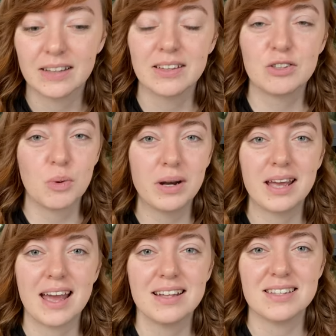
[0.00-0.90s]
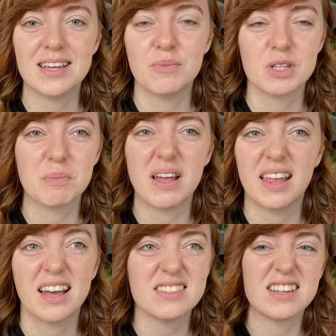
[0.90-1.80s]
think 2018 was my
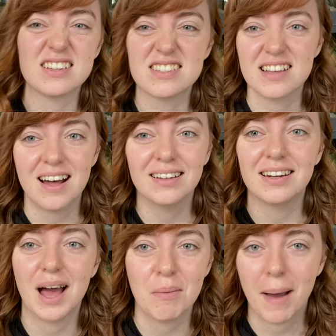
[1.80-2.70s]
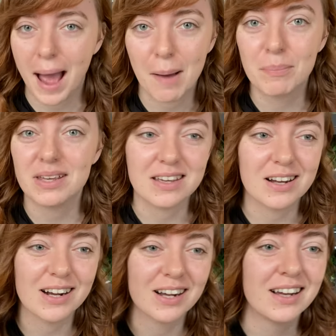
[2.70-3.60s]
last like solid I'm happy
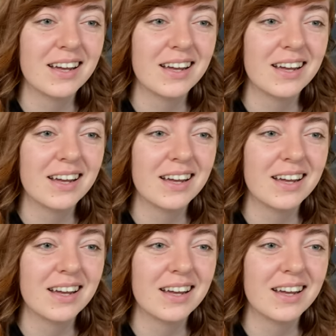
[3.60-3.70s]
year.